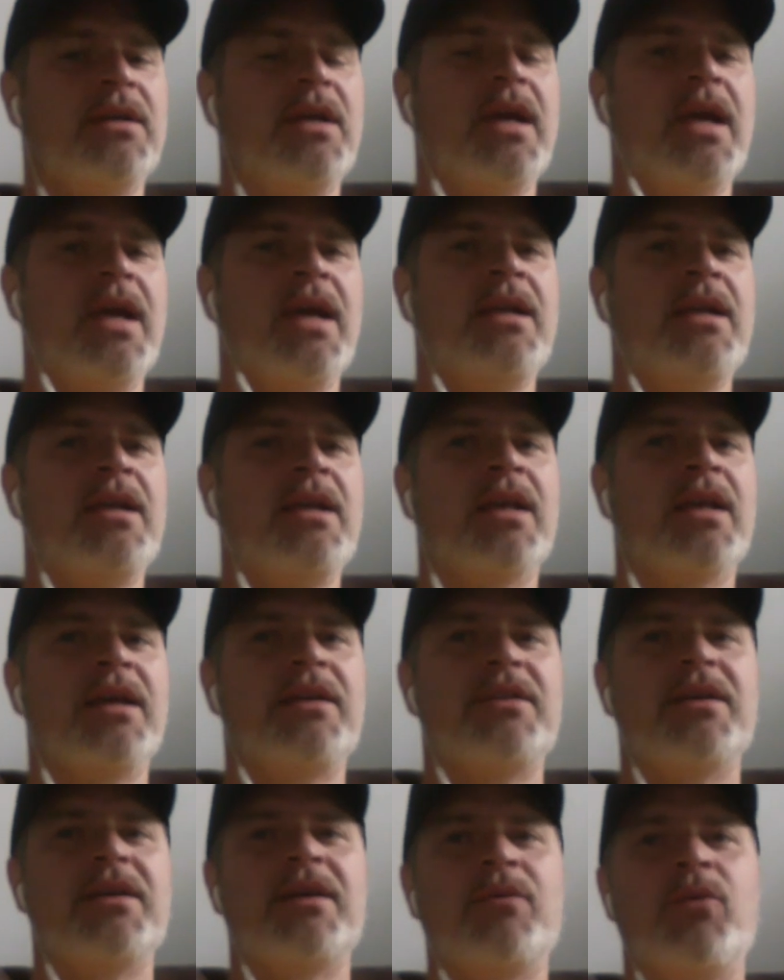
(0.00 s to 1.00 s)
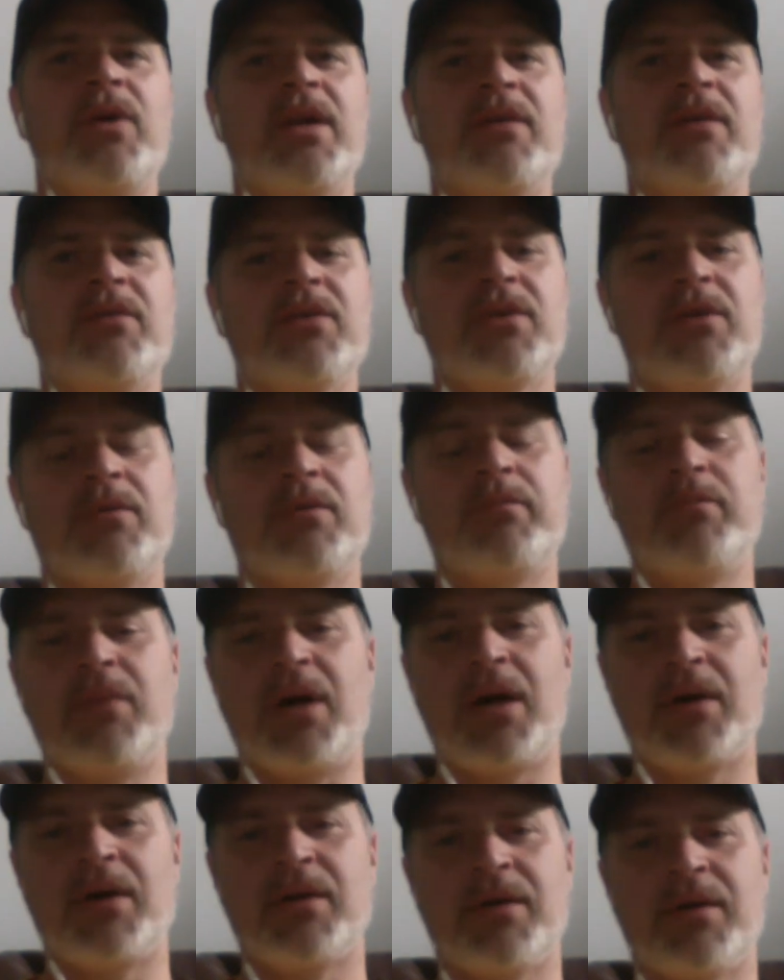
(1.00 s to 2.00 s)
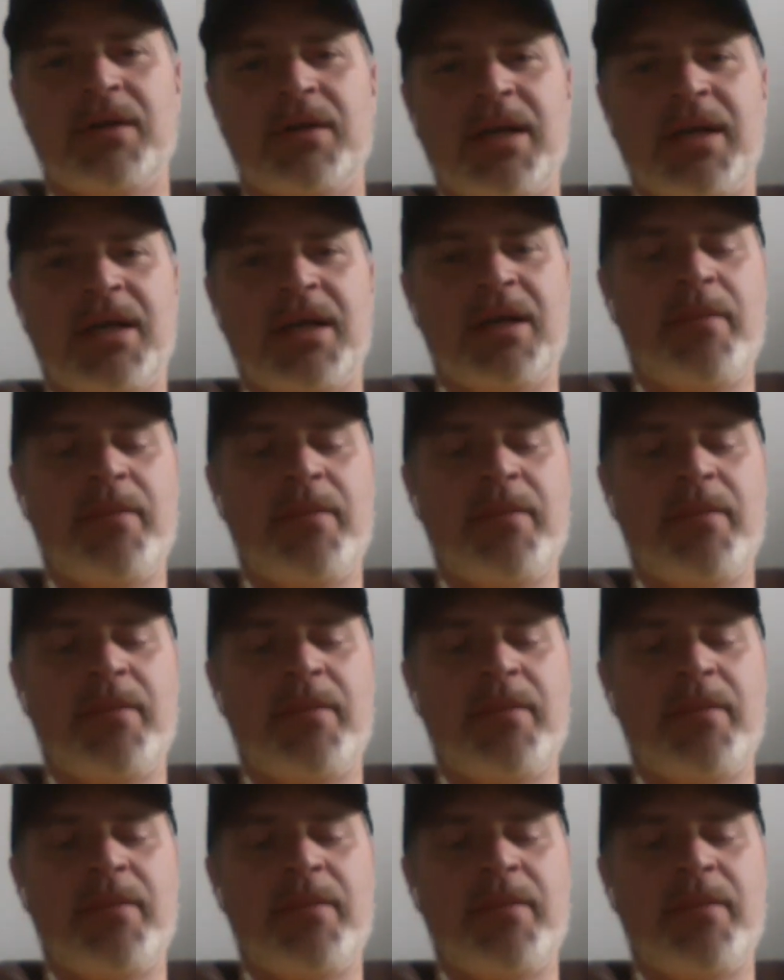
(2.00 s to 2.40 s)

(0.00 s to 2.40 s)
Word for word: haiti like uh, whatever the modern day